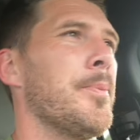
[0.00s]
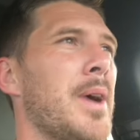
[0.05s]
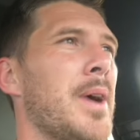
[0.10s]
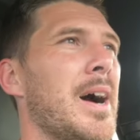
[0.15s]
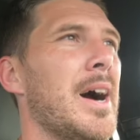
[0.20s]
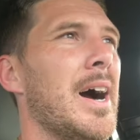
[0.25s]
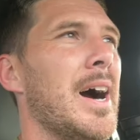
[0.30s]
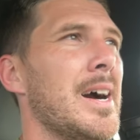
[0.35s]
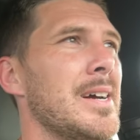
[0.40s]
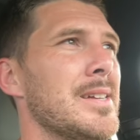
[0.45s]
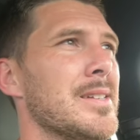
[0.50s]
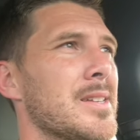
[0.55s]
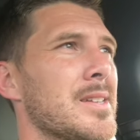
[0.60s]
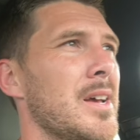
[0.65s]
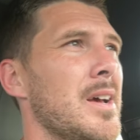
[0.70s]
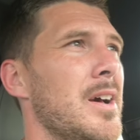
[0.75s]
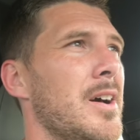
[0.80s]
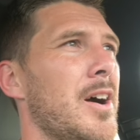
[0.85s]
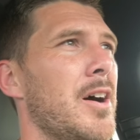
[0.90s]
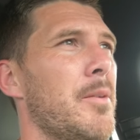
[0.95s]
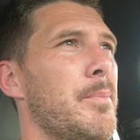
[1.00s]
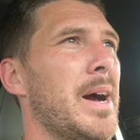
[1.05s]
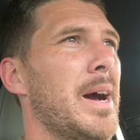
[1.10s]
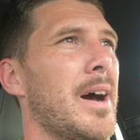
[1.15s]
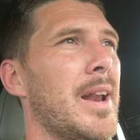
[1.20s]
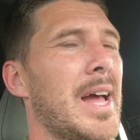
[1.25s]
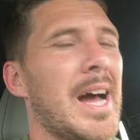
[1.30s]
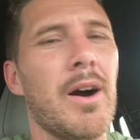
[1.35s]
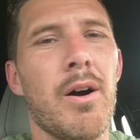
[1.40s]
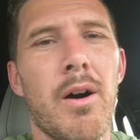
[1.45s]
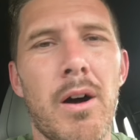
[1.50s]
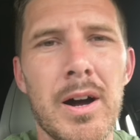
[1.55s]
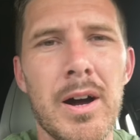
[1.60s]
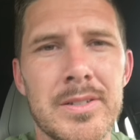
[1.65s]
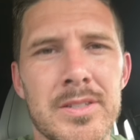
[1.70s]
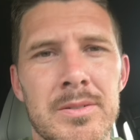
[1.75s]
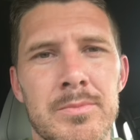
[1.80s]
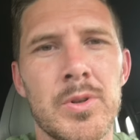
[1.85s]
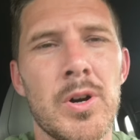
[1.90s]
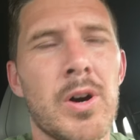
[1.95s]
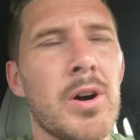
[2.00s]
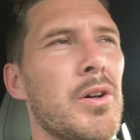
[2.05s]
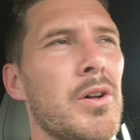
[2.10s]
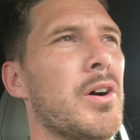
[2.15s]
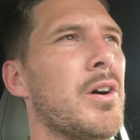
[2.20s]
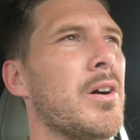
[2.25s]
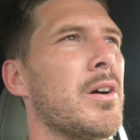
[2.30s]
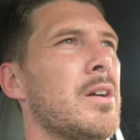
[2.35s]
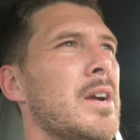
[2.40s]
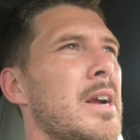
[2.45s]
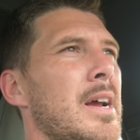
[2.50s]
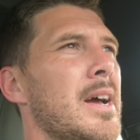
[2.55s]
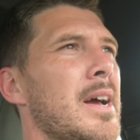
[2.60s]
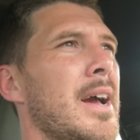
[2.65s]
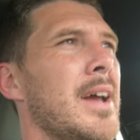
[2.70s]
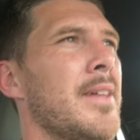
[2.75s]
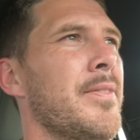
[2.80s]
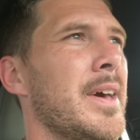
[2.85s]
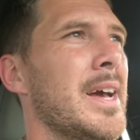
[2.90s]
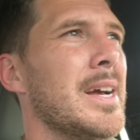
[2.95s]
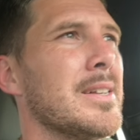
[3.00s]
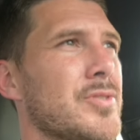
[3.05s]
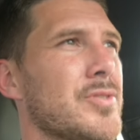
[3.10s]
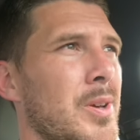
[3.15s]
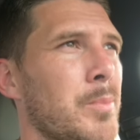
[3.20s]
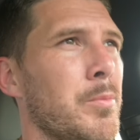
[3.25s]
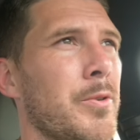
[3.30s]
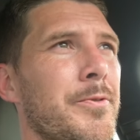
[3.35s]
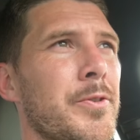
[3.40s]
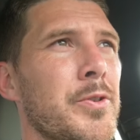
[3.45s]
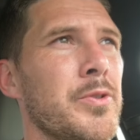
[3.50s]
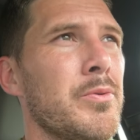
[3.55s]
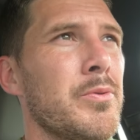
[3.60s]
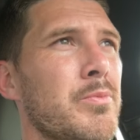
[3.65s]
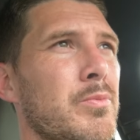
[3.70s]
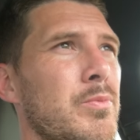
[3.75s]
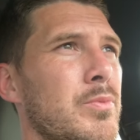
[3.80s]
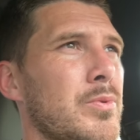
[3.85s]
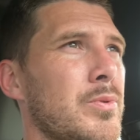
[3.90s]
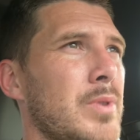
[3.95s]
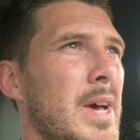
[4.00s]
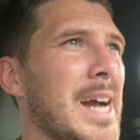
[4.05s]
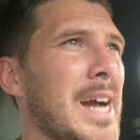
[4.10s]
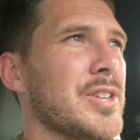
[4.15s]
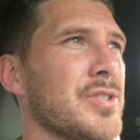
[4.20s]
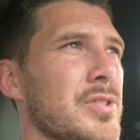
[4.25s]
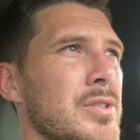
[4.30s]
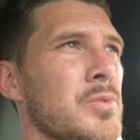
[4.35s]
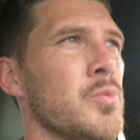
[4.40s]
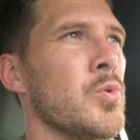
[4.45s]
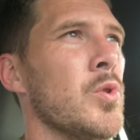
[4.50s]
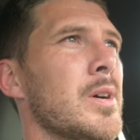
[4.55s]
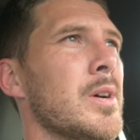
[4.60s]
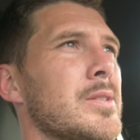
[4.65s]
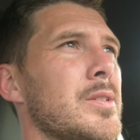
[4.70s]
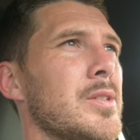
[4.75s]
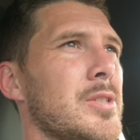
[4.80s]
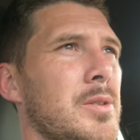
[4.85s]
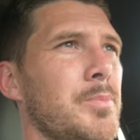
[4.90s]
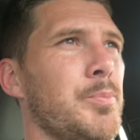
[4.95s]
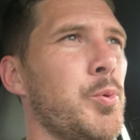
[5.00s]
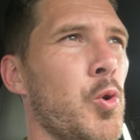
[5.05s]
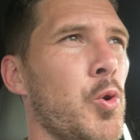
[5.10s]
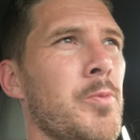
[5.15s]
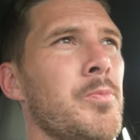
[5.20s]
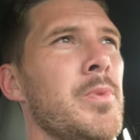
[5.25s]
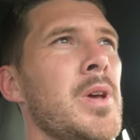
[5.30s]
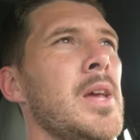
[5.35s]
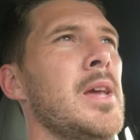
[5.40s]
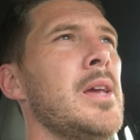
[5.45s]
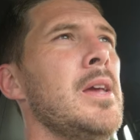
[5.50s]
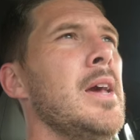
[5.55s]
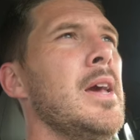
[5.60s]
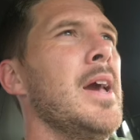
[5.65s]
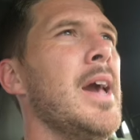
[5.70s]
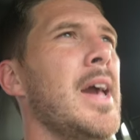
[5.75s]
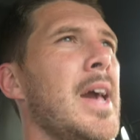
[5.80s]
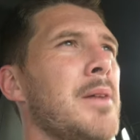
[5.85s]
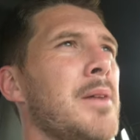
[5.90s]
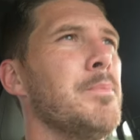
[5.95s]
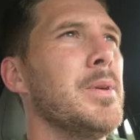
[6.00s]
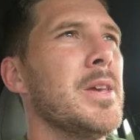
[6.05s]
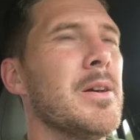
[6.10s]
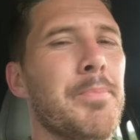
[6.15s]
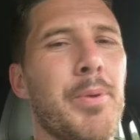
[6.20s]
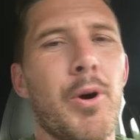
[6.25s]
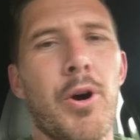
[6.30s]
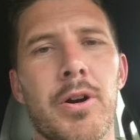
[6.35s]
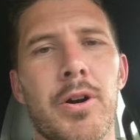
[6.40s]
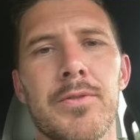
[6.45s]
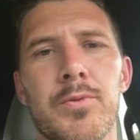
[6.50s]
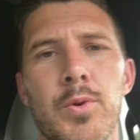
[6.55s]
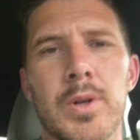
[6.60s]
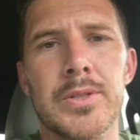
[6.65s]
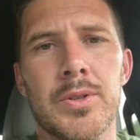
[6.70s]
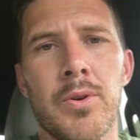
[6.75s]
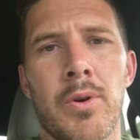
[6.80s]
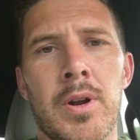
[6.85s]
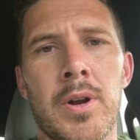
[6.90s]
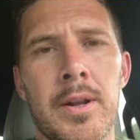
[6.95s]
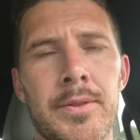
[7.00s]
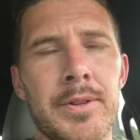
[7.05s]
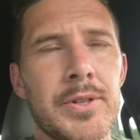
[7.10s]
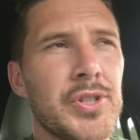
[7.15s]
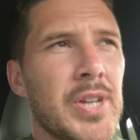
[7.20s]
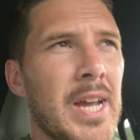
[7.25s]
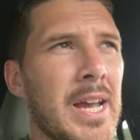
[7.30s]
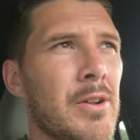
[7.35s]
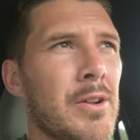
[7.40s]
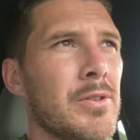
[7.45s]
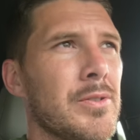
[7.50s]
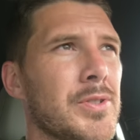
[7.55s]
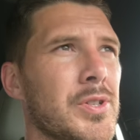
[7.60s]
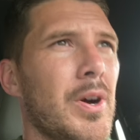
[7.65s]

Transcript: my eyes about how awesome y'all are, and that some of you actually want to support me and be a part of what's going on in the channel.